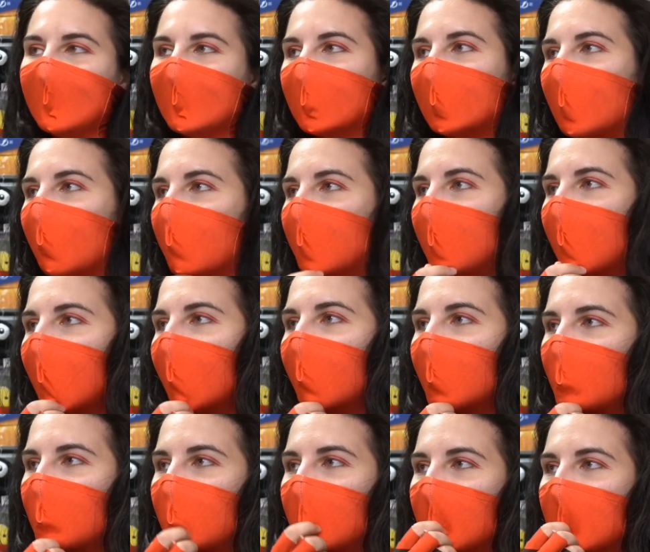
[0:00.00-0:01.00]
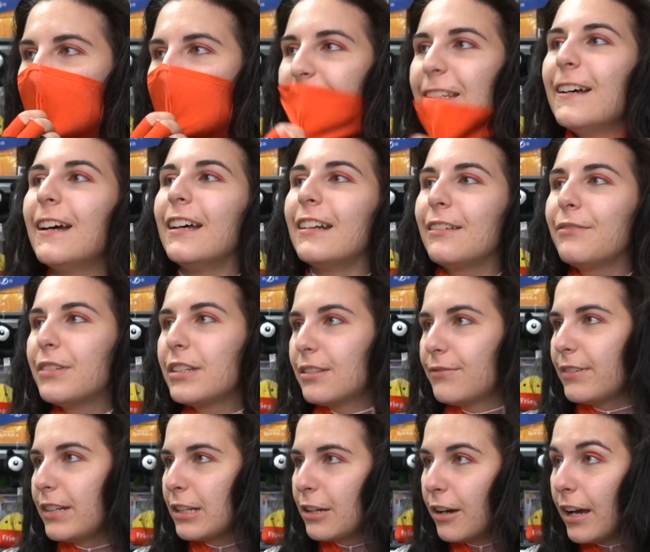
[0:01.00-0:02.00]
Let me know what you guys thought of this
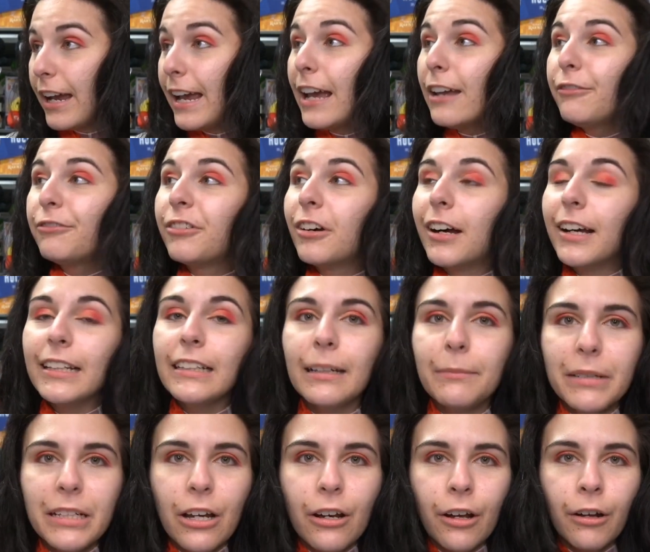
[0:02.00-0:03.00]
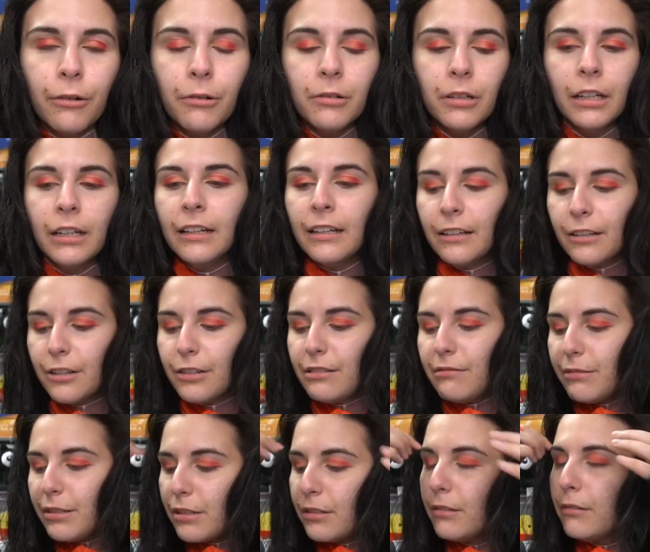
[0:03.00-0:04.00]
video. I had fun. Let me know. Those
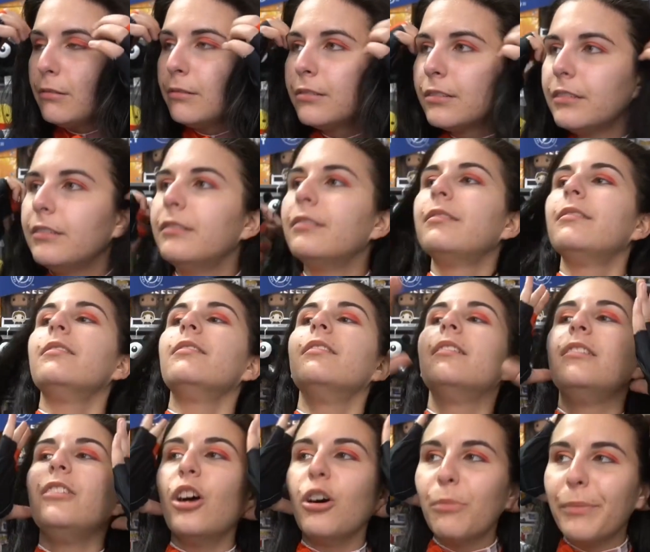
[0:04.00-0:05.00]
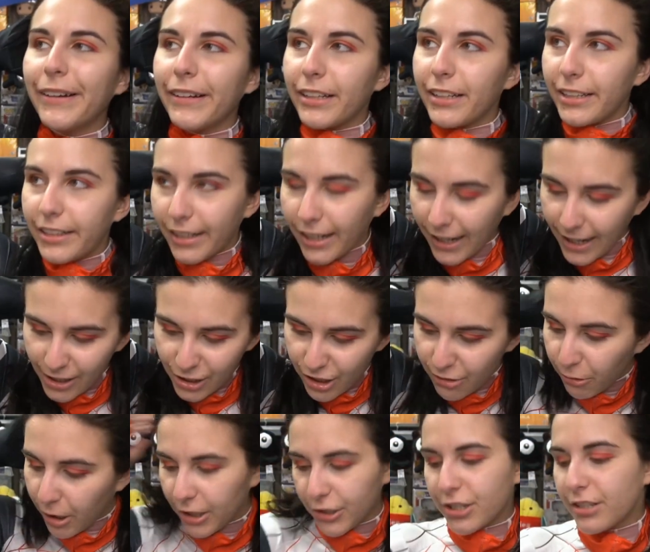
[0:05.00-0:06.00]
of you, nobody that actually
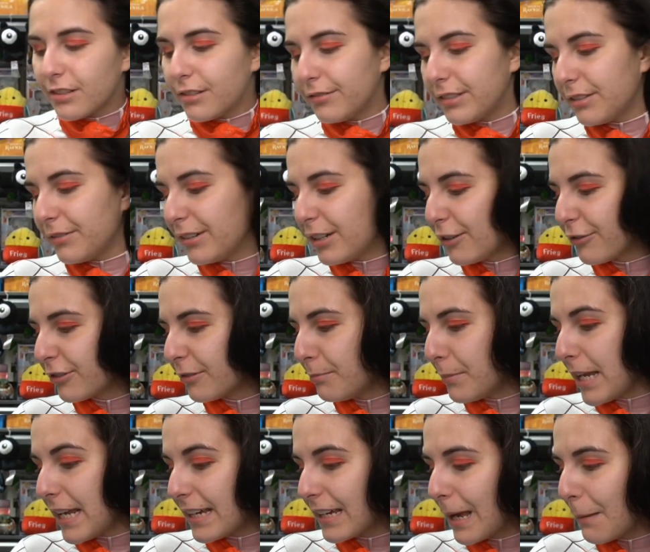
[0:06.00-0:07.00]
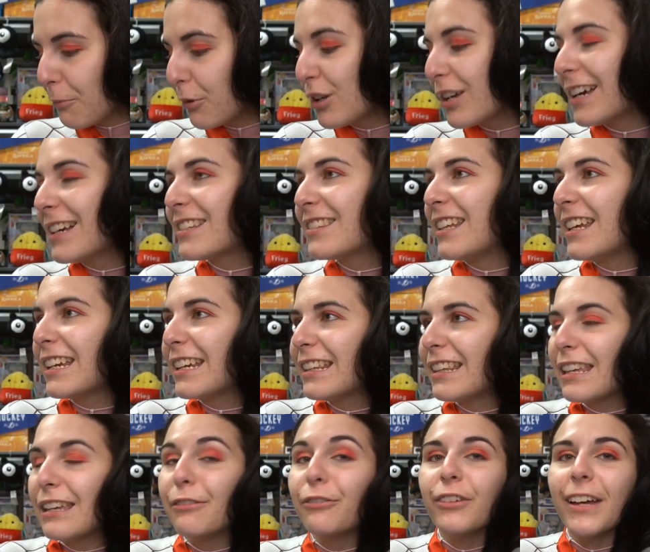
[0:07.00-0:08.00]
watches this video for makeup, what do you guys think of
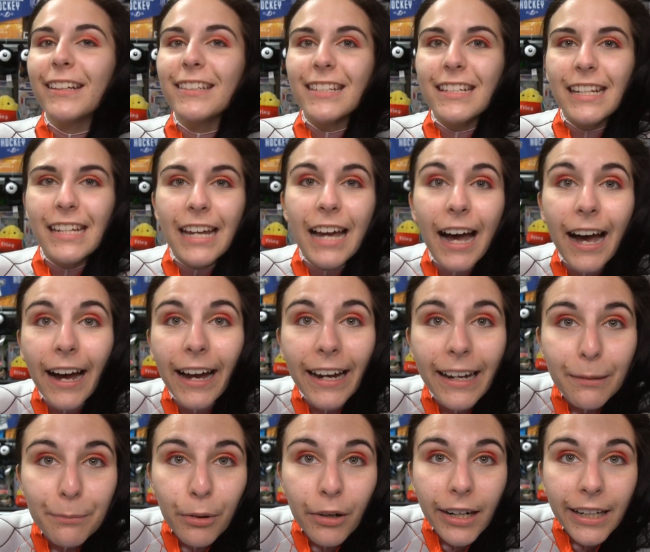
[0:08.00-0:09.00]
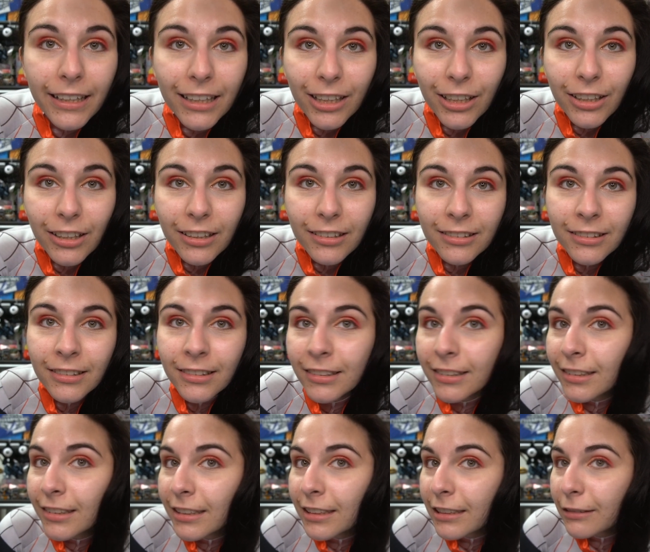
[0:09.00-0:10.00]
the Fenty Eye Brightener?
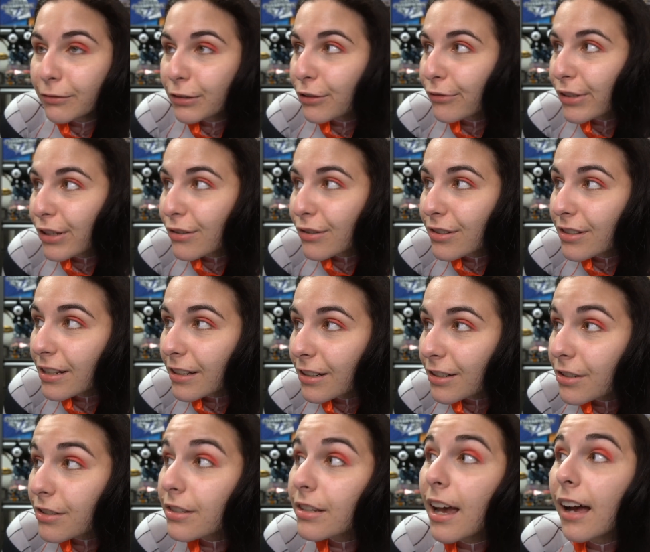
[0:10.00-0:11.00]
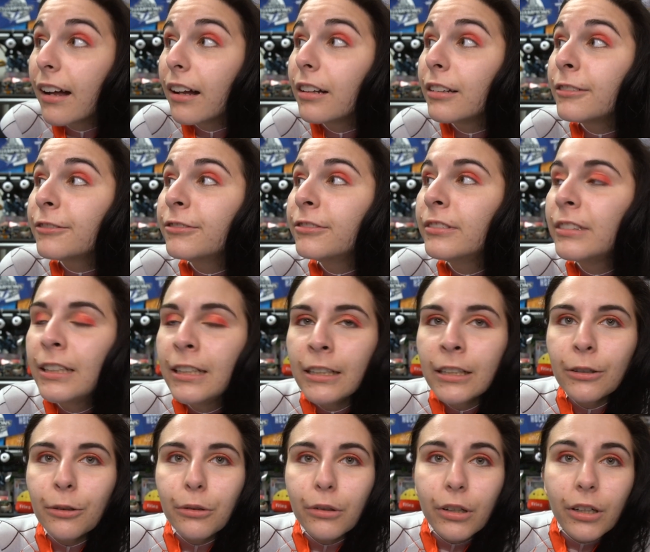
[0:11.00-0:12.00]
If you've used it yourself,
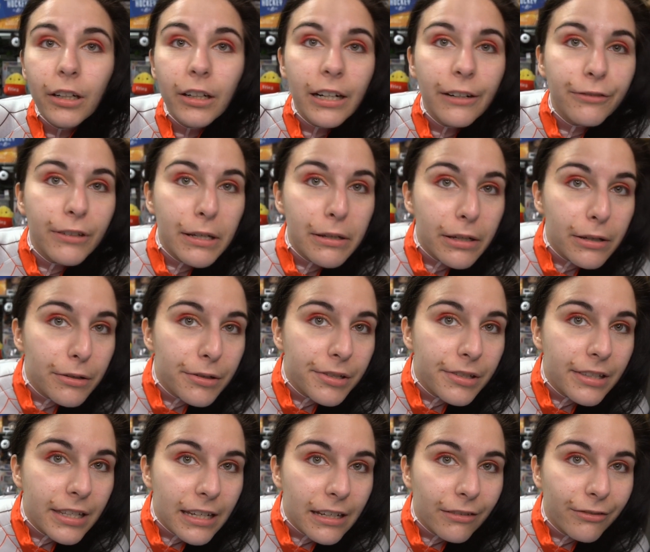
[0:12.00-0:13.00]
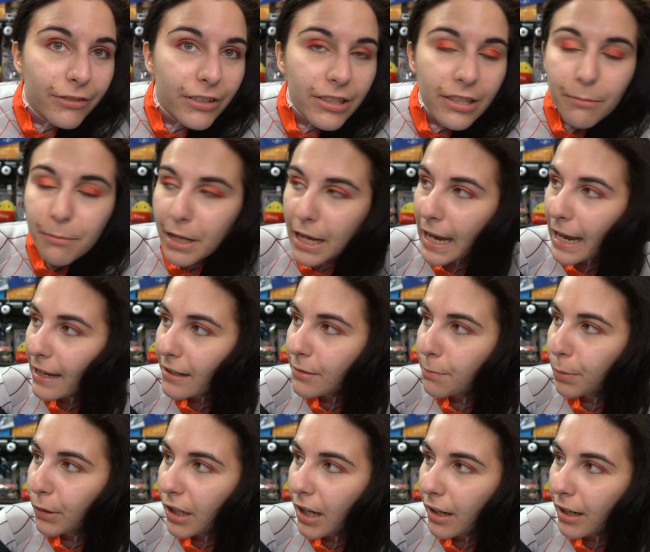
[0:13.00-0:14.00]
or if you use the Invisimatte
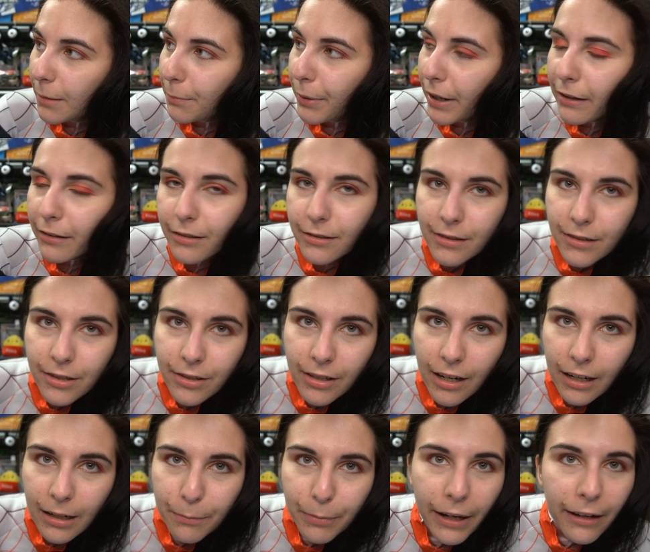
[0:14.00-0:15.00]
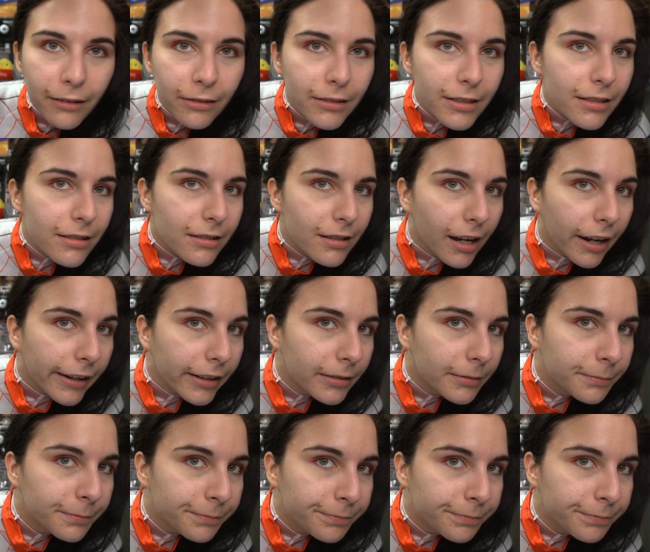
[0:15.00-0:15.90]
blotting powder as a setting powder instead.